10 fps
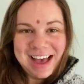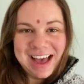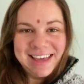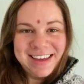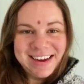
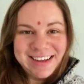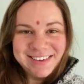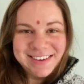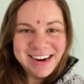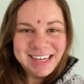Hi there,
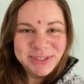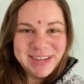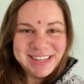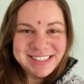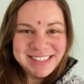Eagle
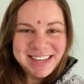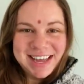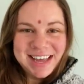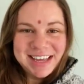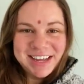graduates.
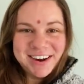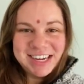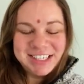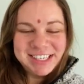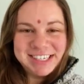
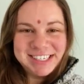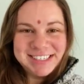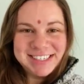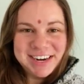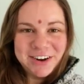
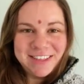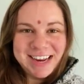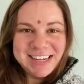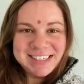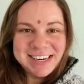Congratulations on your
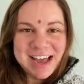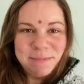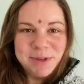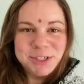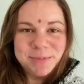latest
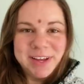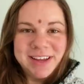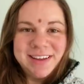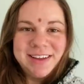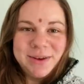
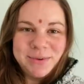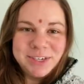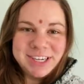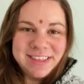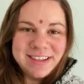accomplishment.
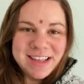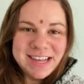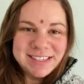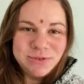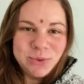Wishing the
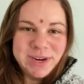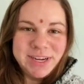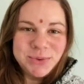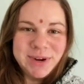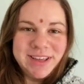class of
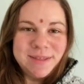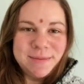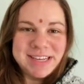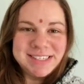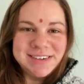2020 the
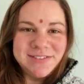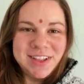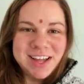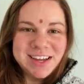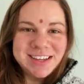best of
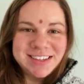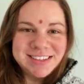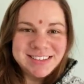luck.